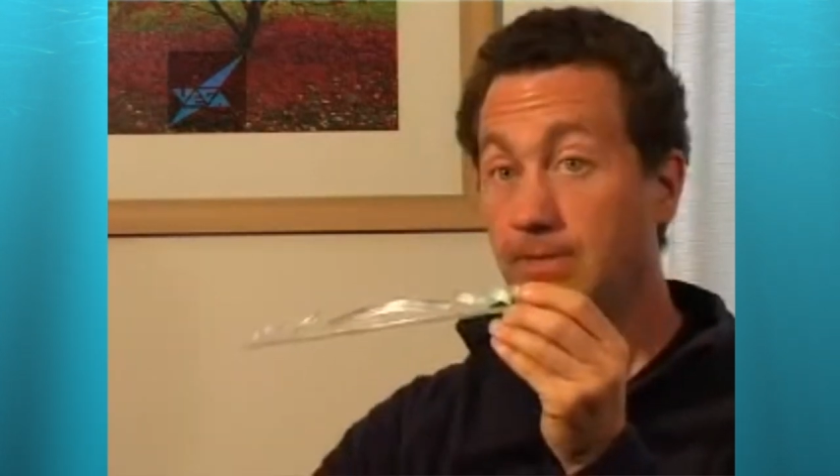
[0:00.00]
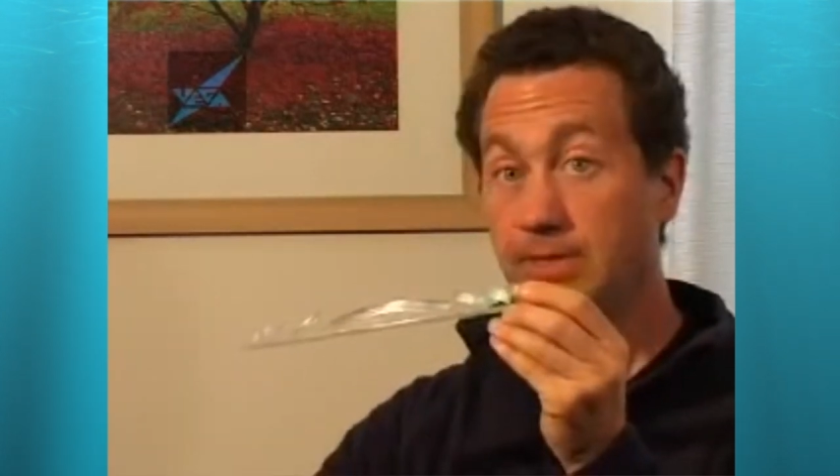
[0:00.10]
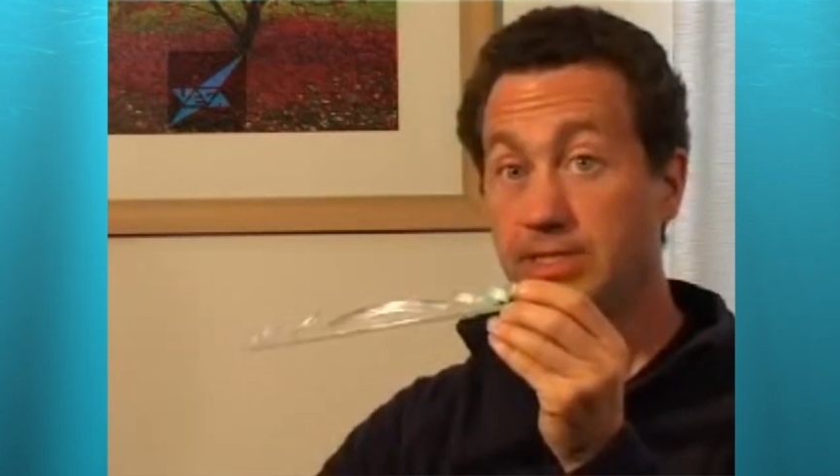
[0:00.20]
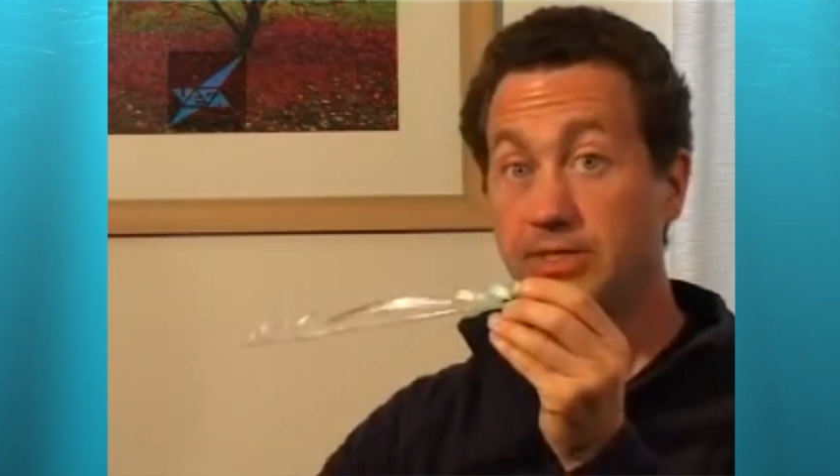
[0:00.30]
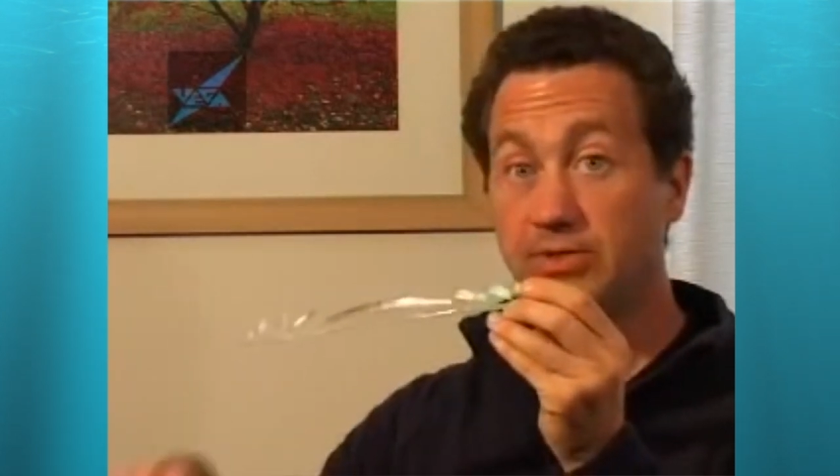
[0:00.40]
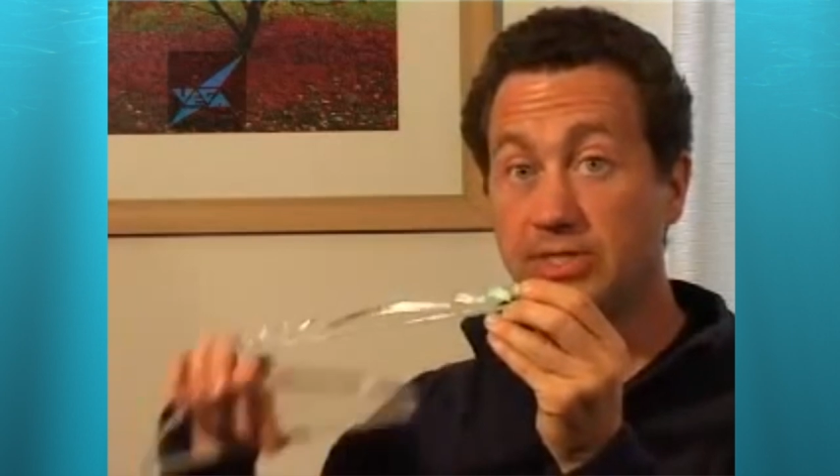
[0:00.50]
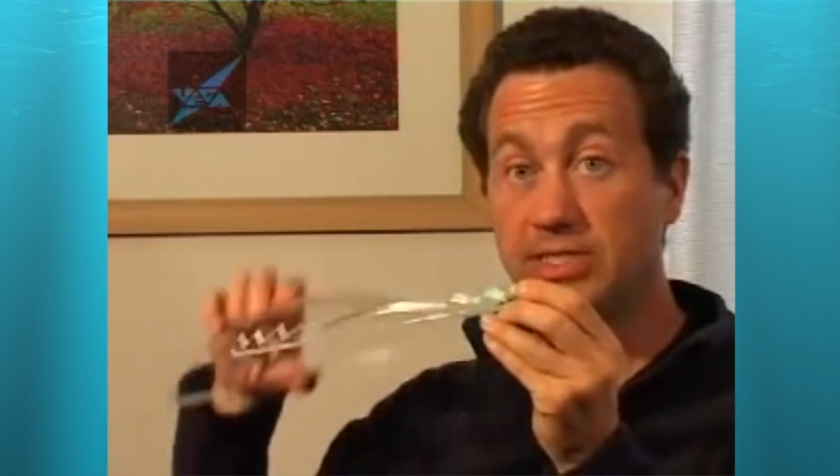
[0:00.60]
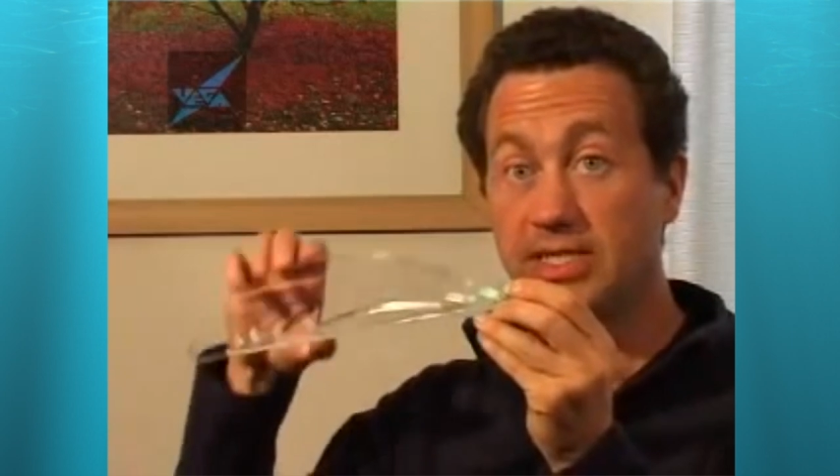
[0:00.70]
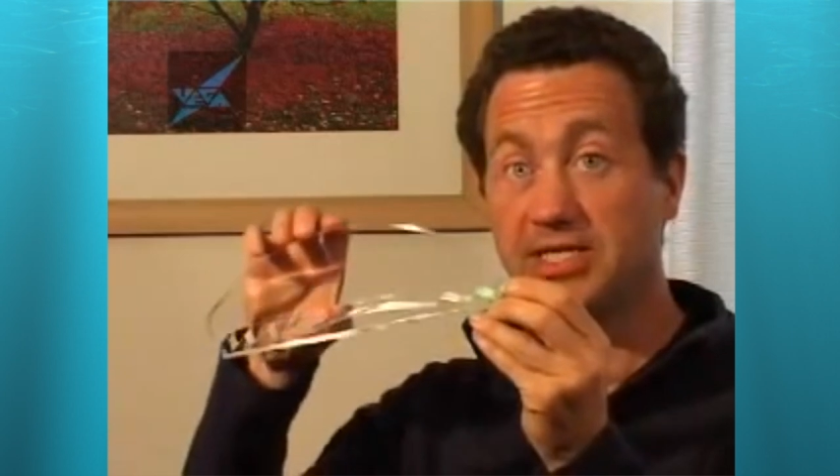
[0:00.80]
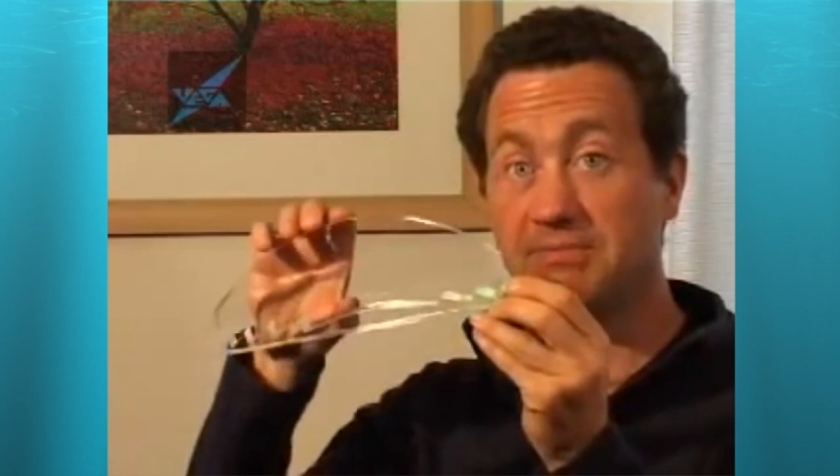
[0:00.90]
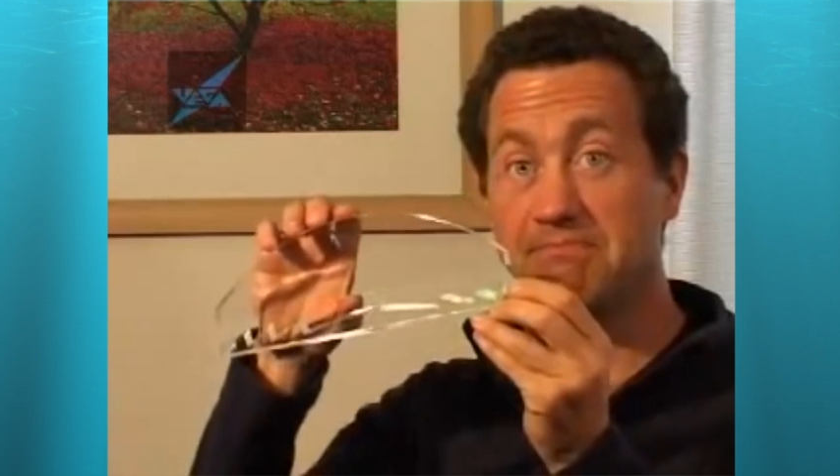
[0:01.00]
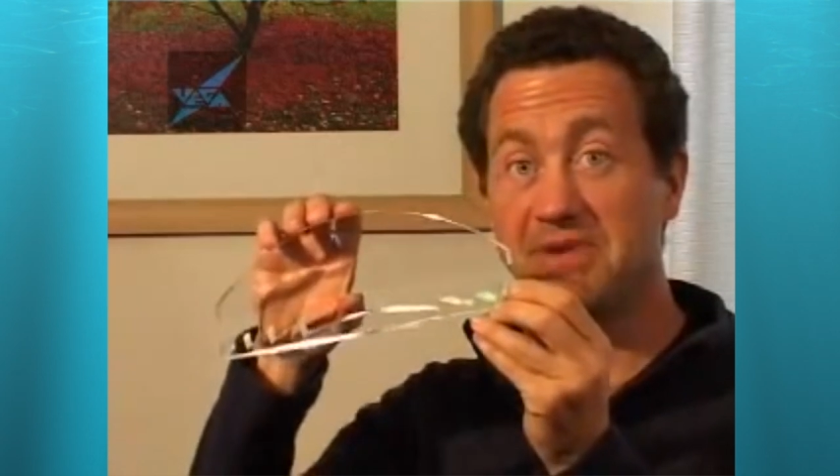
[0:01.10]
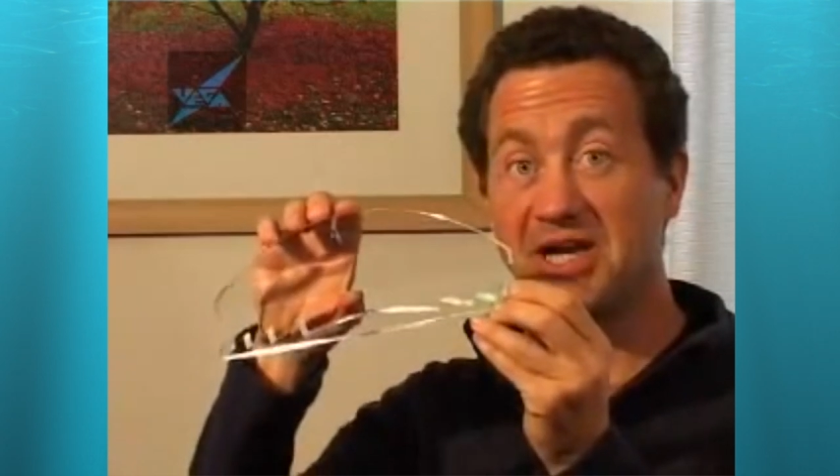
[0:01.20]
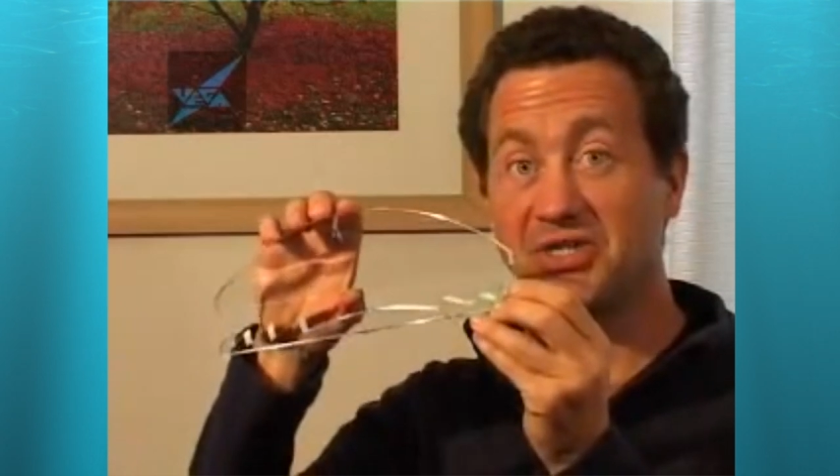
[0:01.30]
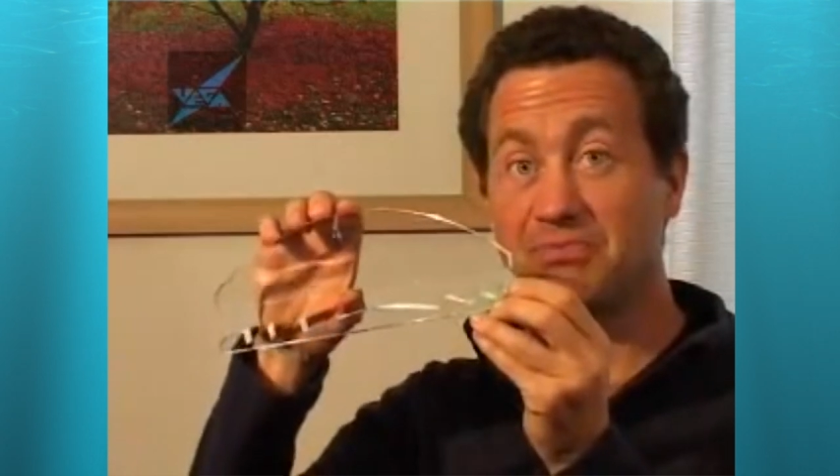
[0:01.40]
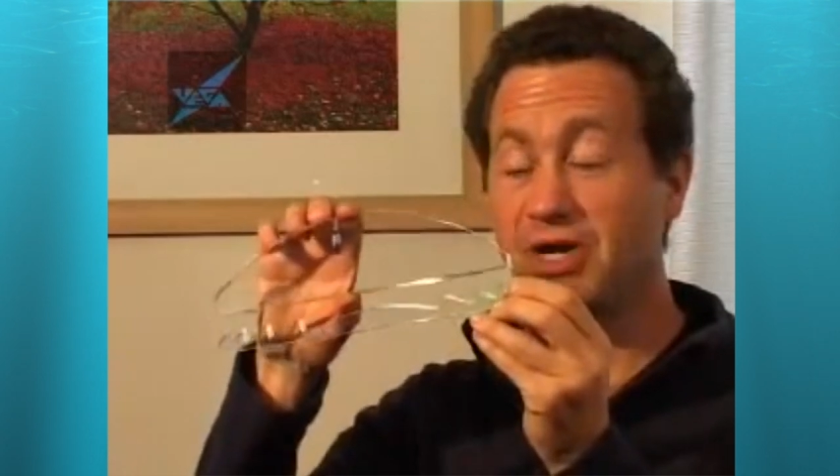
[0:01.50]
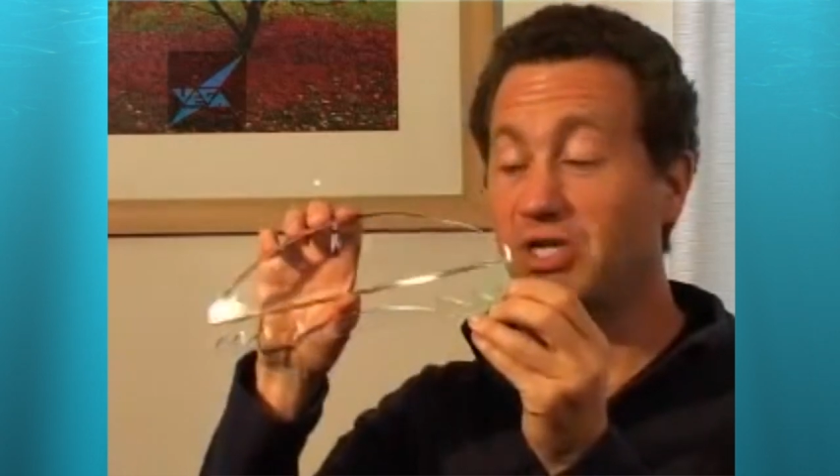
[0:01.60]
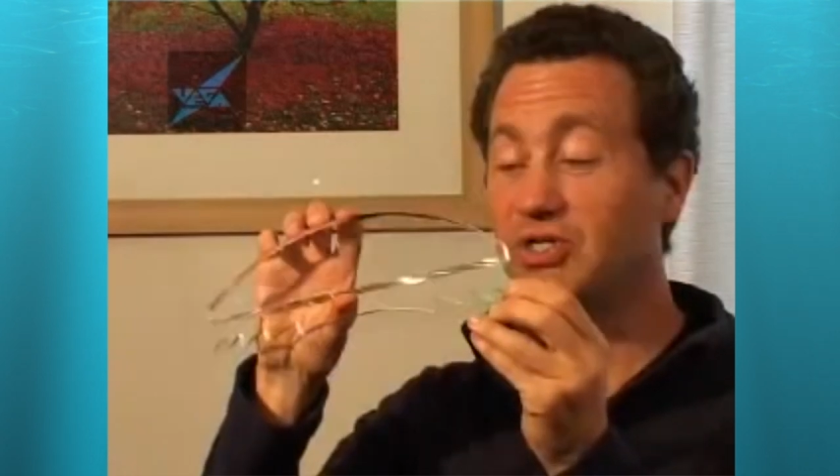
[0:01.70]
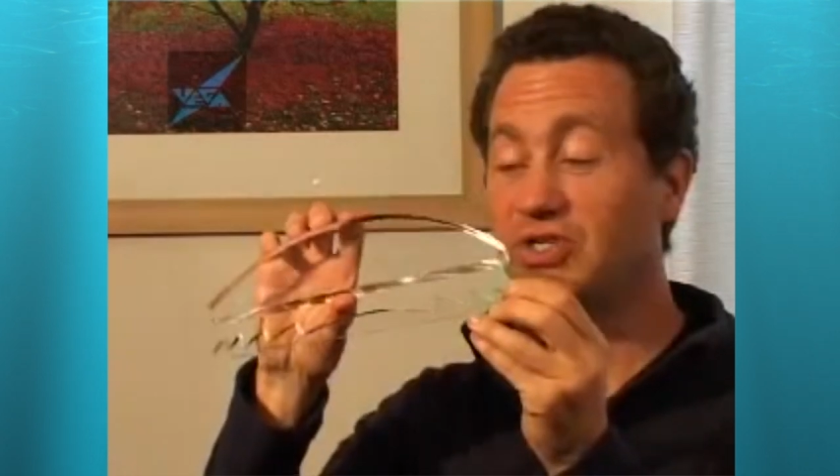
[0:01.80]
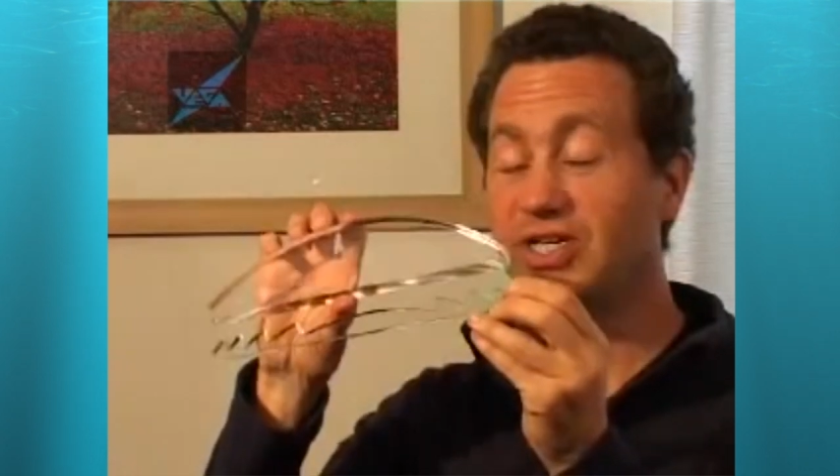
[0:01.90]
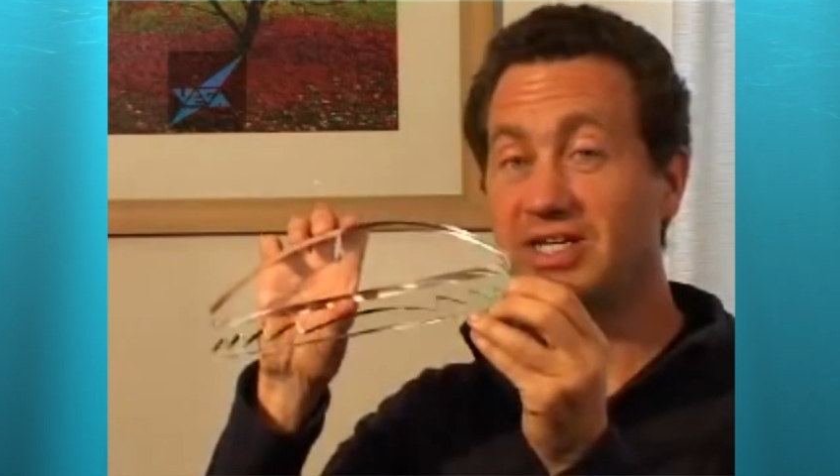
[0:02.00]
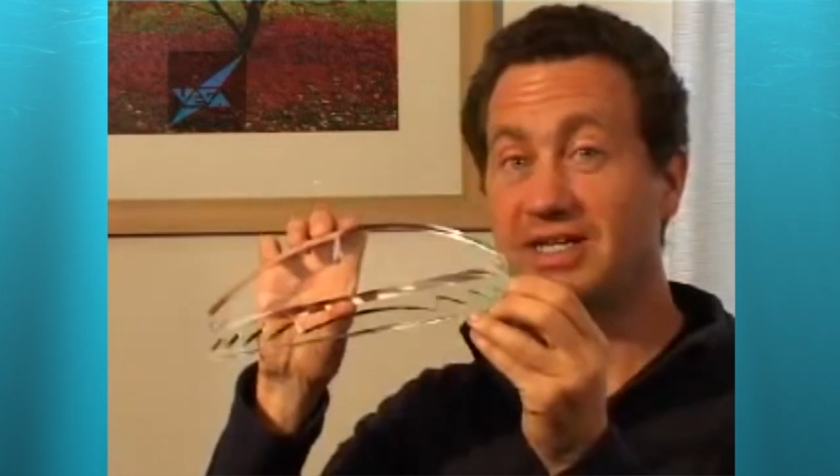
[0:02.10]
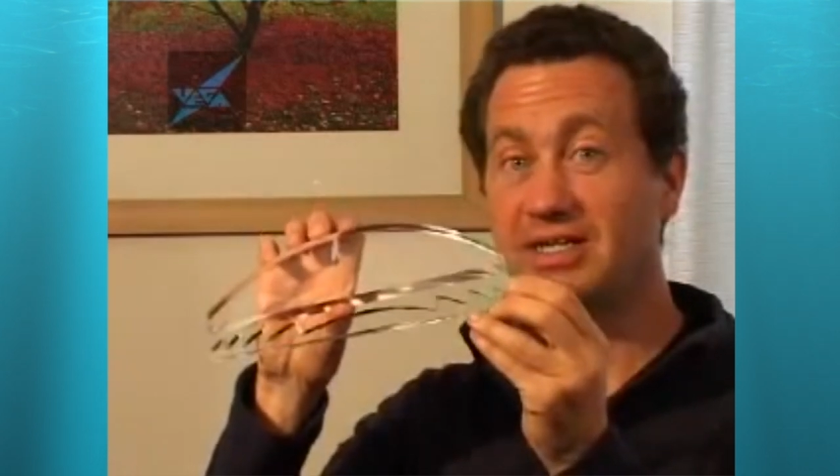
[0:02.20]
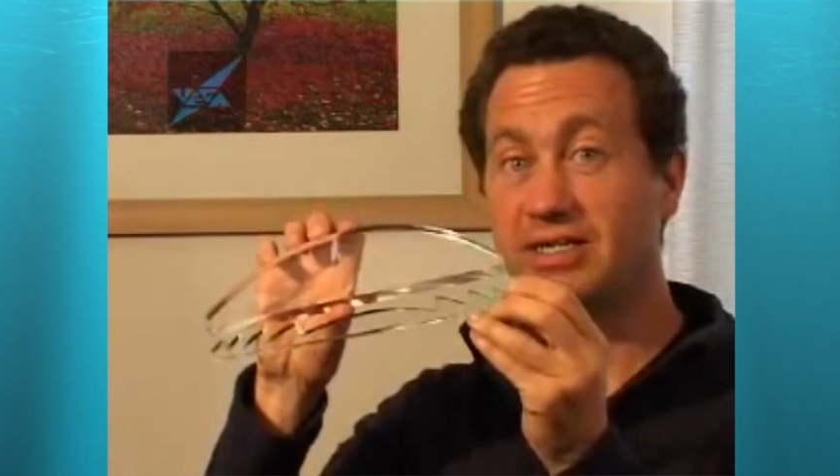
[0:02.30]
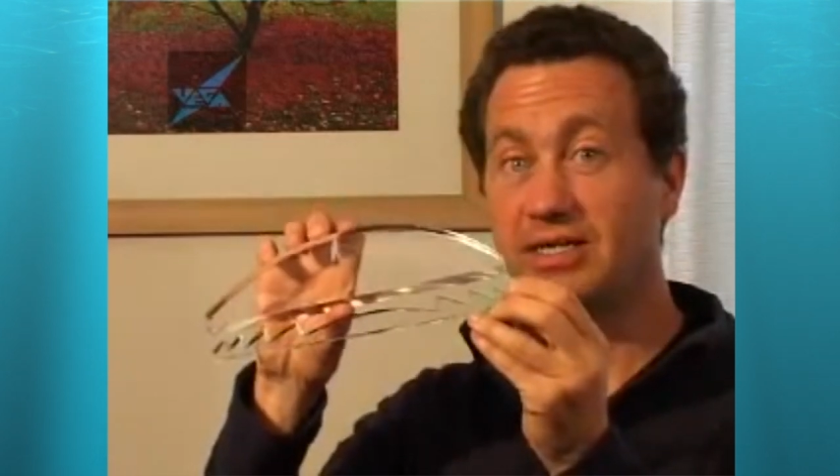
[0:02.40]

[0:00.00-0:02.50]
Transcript: but as you can see it's much much thinner